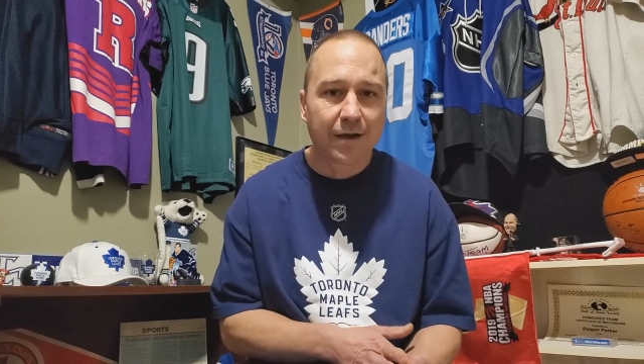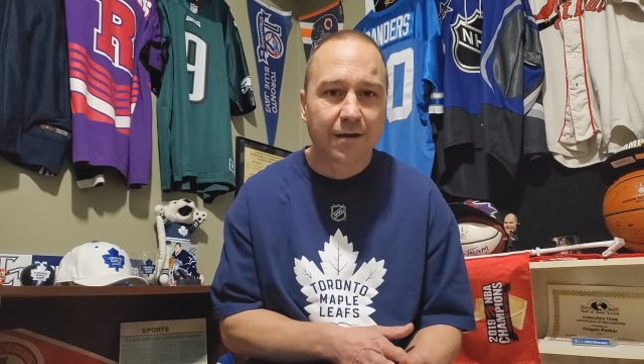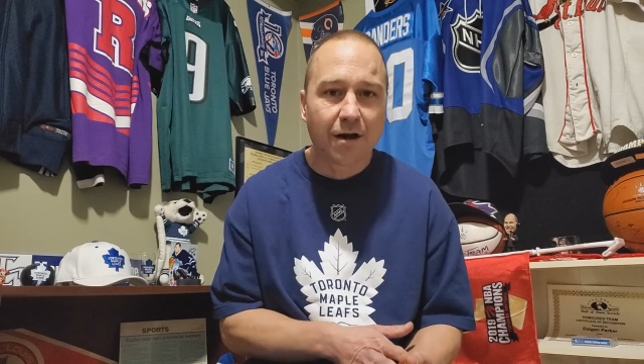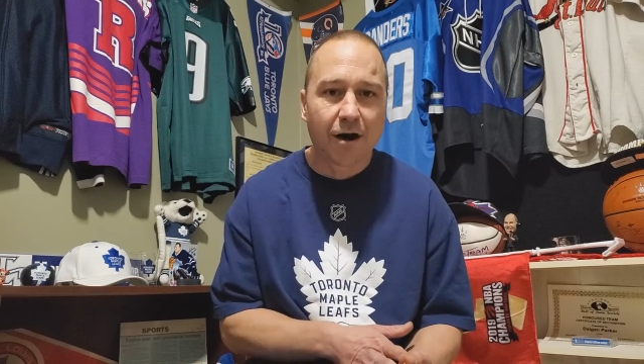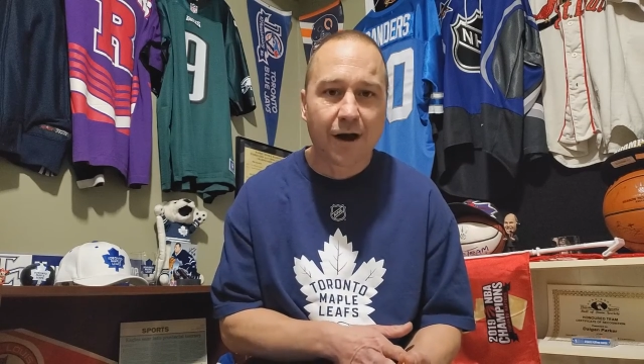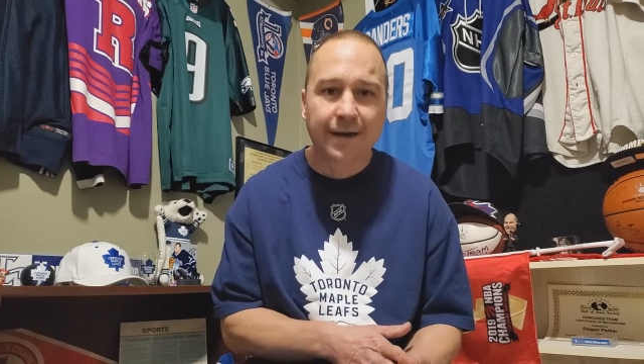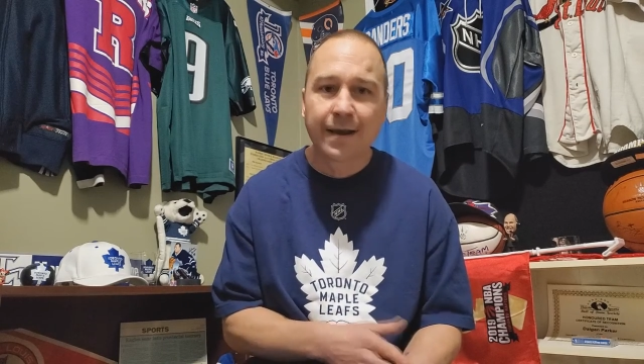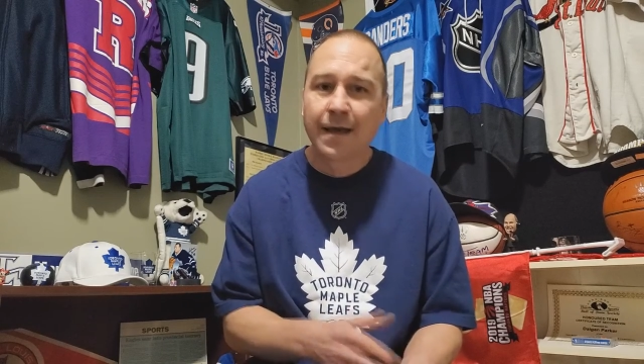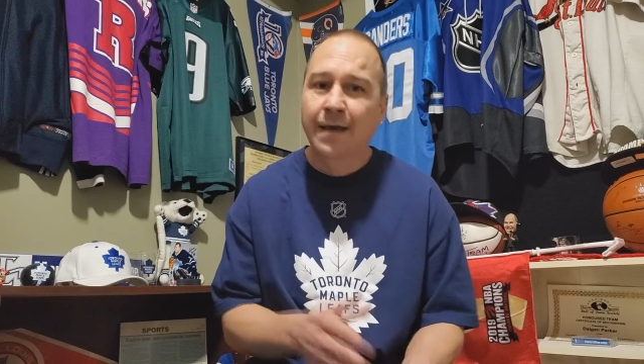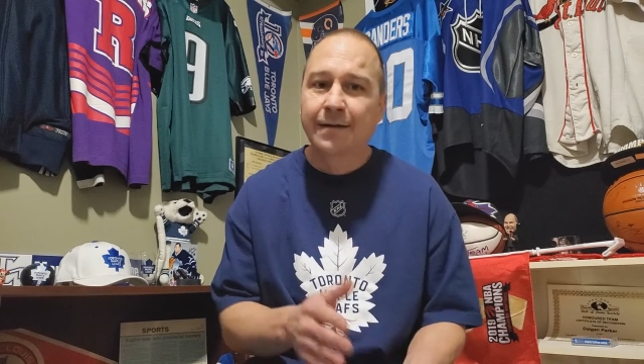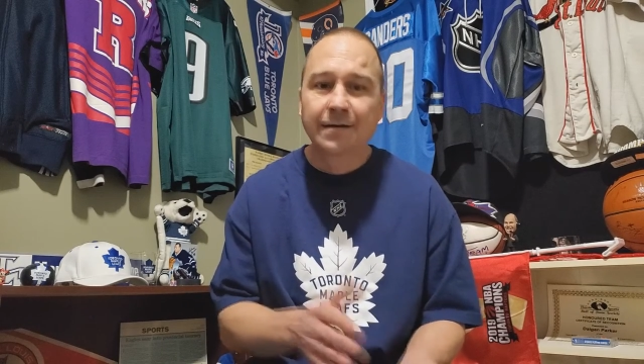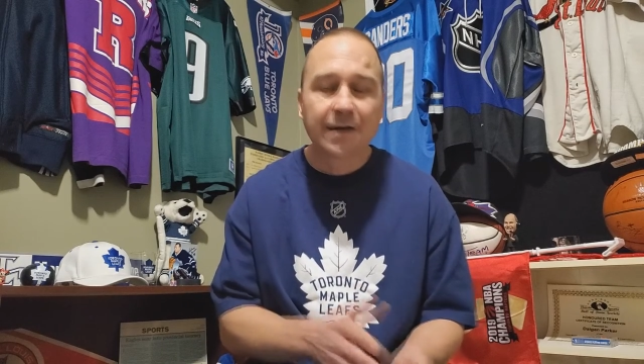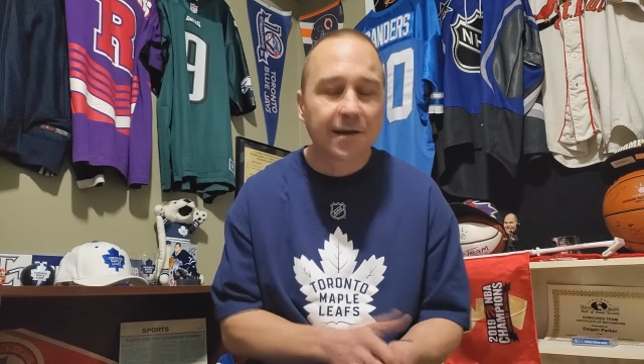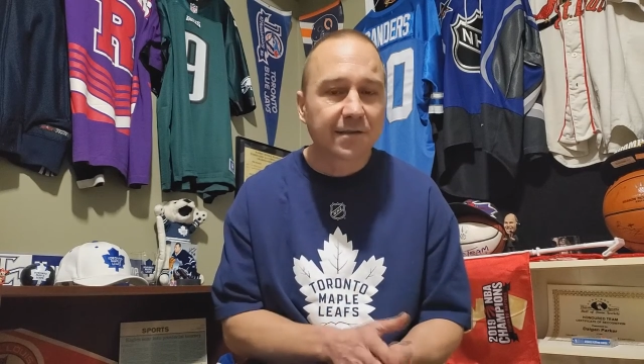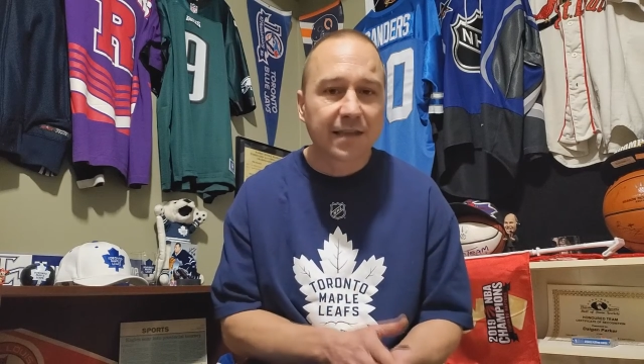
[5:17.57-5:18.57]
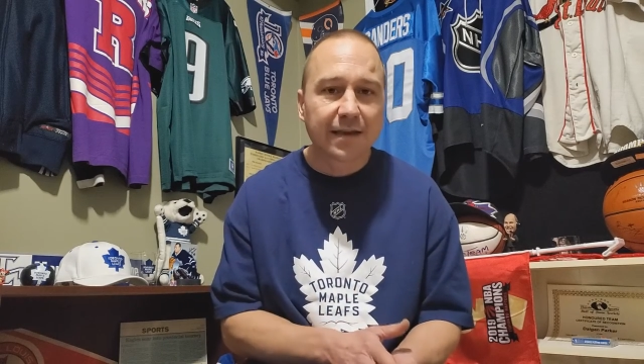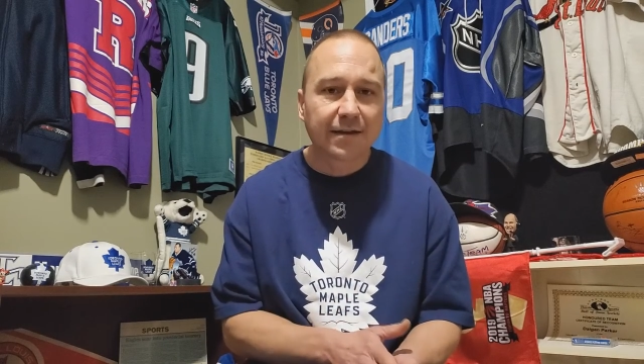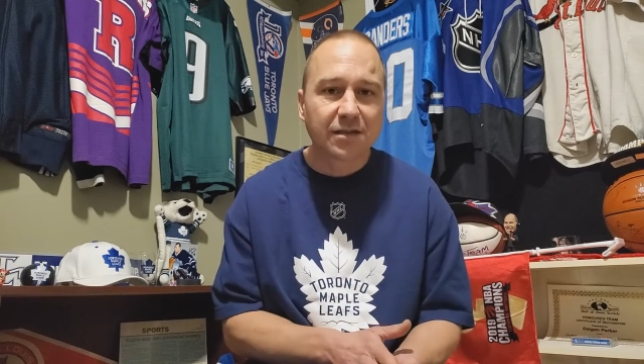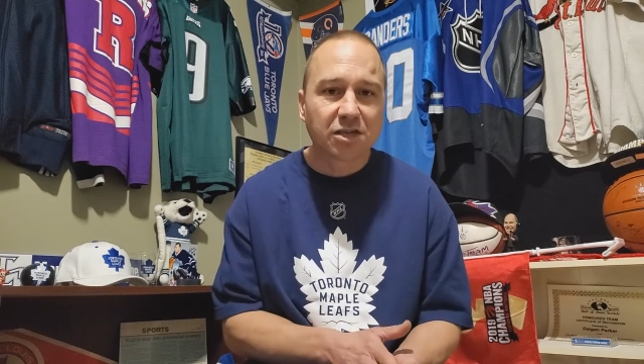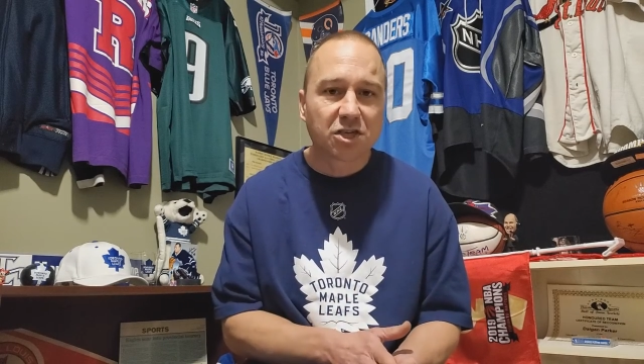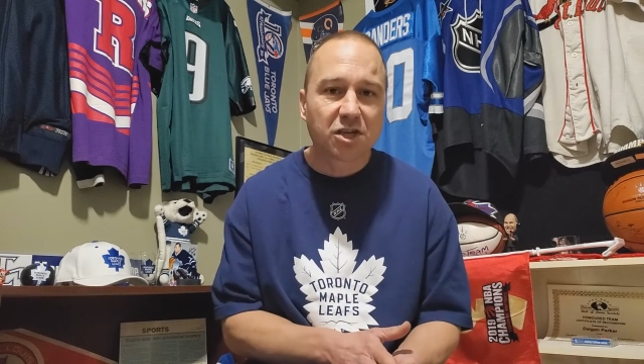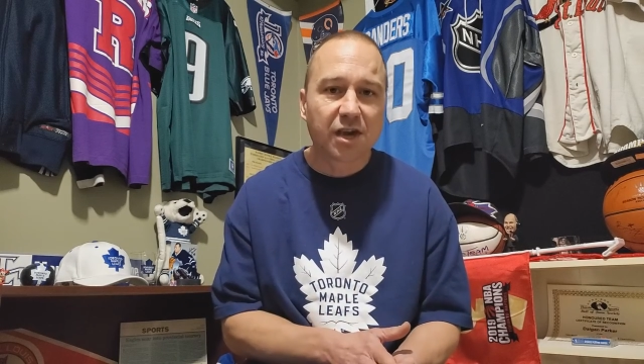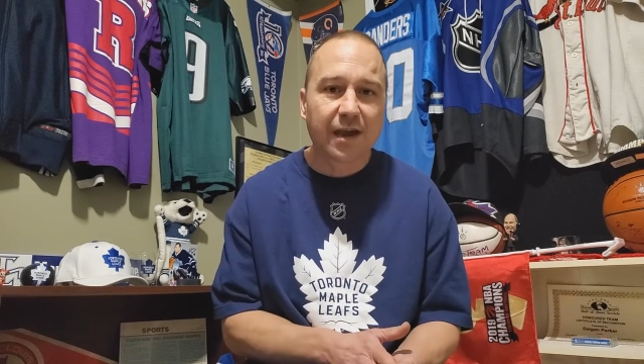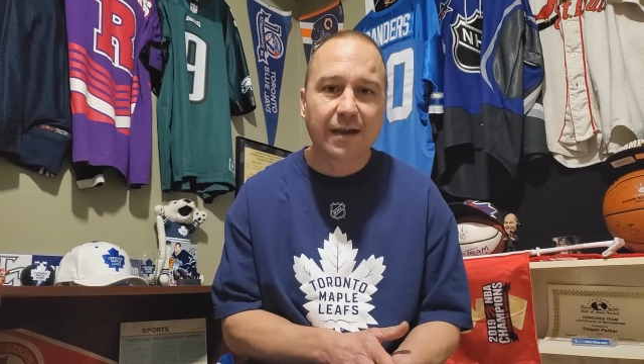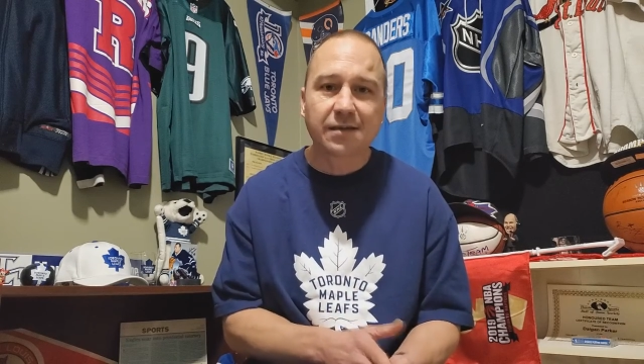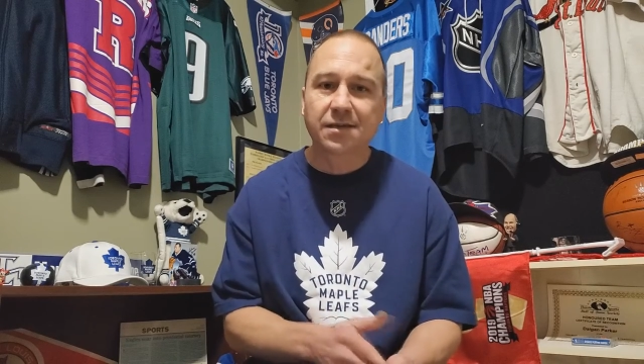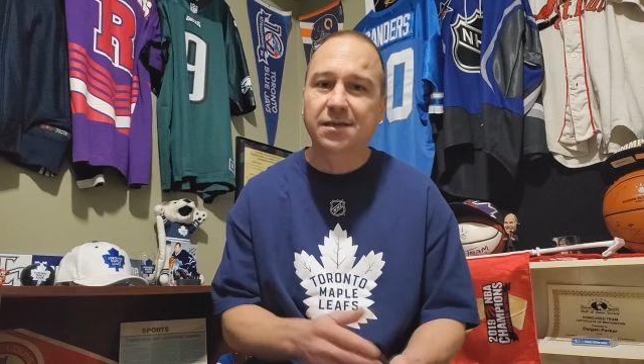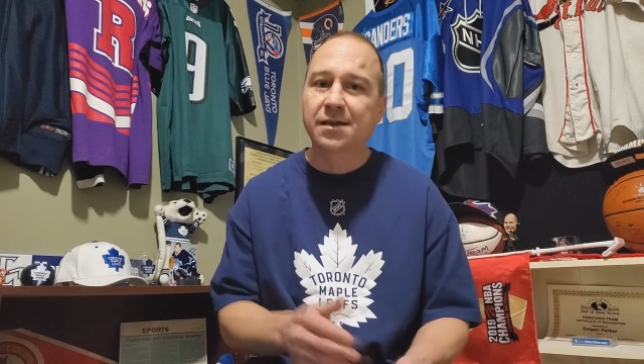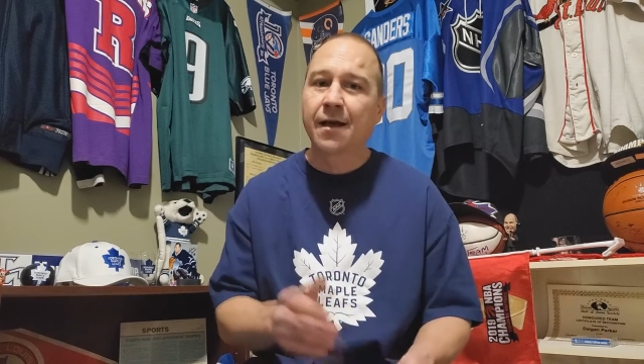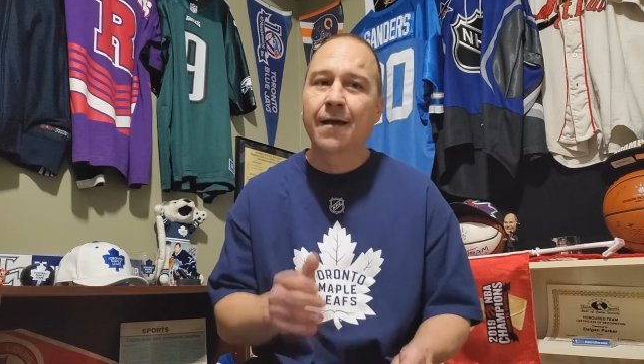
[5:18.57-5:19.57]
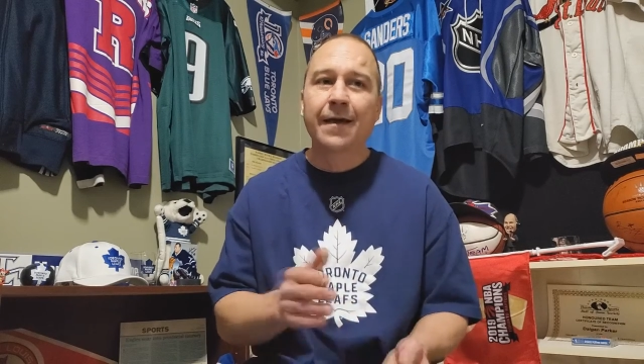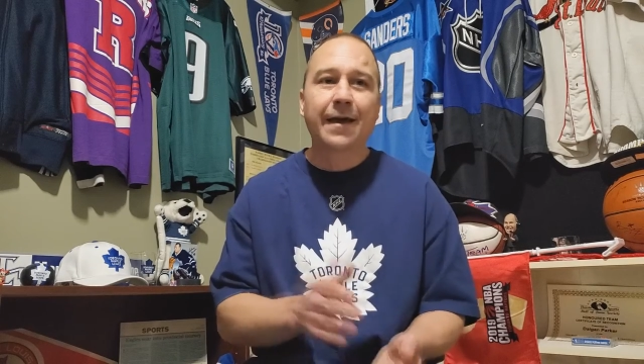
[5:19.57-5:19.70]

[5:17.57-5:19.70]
gone. Nothing has changed.